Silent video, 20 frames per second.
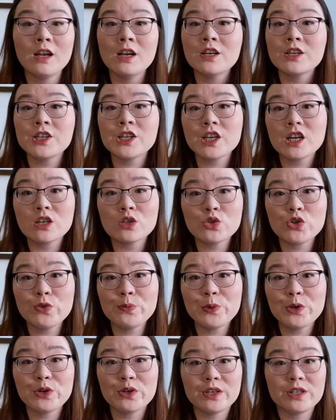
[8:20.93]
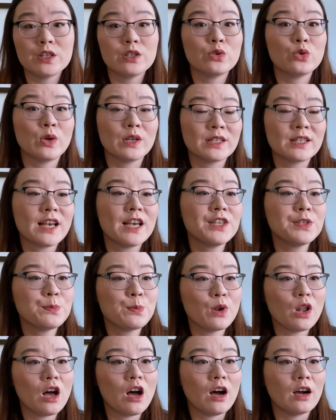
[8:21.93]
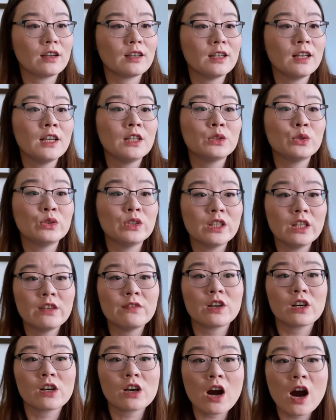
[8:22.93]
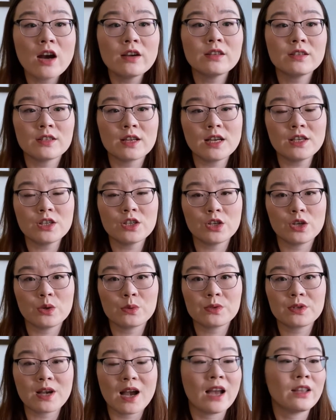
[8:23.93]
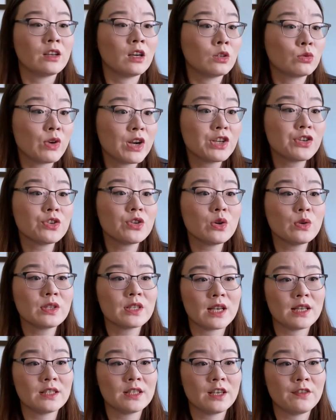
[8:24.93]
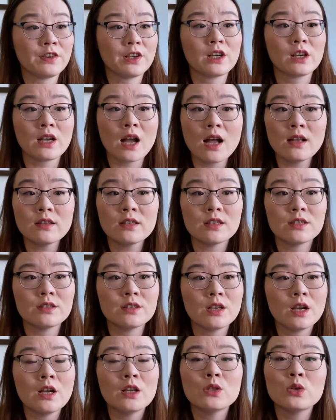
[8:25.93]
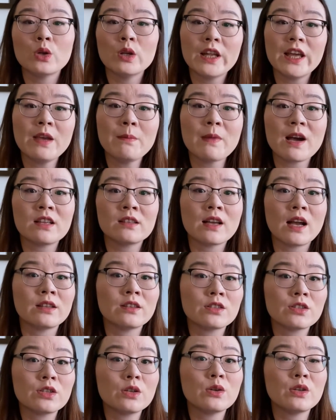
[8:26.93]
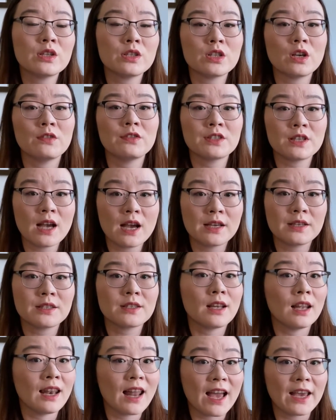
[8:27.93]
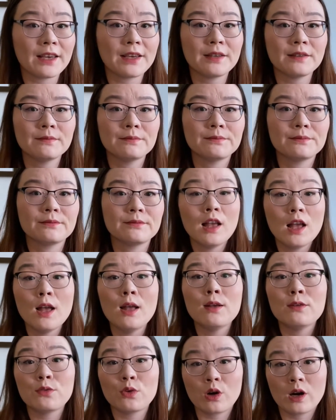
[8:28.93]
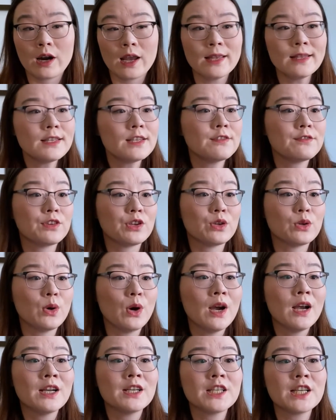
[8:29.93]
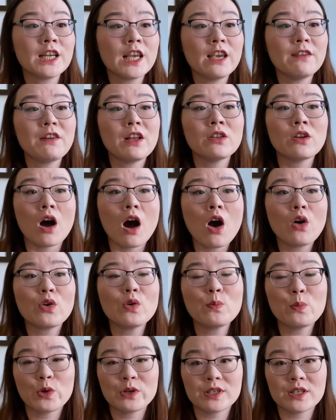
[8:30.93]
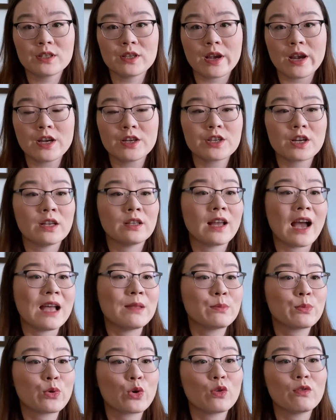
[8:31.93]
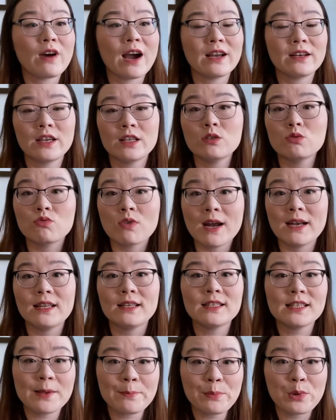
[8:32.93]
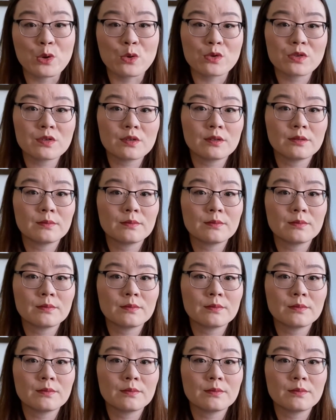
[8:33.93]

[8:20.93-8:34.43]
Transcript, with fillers: She contributed to a science blog to deliver current science news and original scientific content to laymen and students of science alike. For her interview, she gave an oral presentation and provided writing samples.